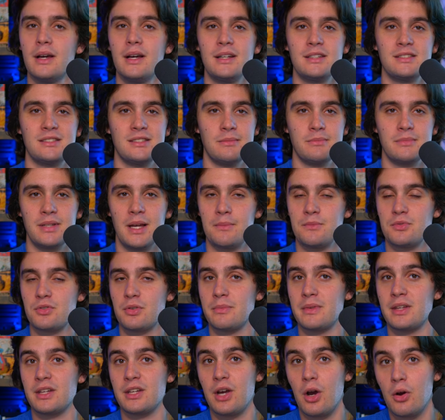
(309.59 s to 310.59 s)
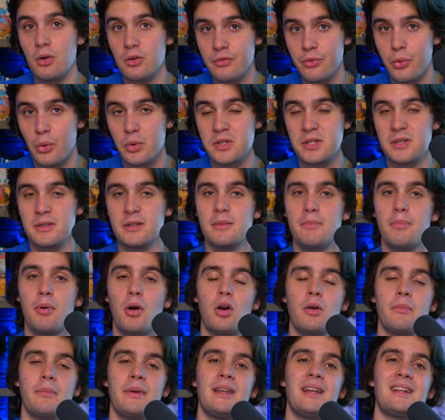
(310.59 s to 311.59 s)
sometimes from the code enforcement
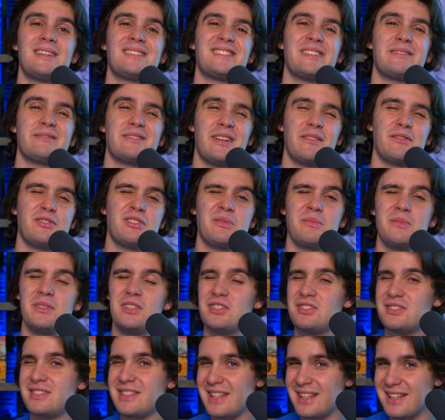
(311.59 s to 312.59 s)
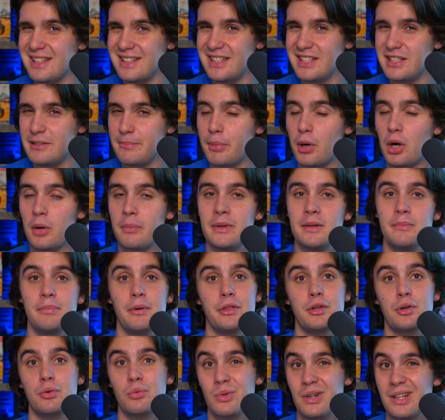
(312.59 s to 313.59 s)
department, and sometimes from the utility department, but
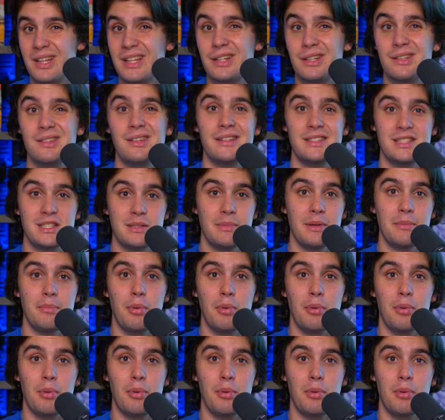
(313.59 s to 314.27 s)
they're really good lists to be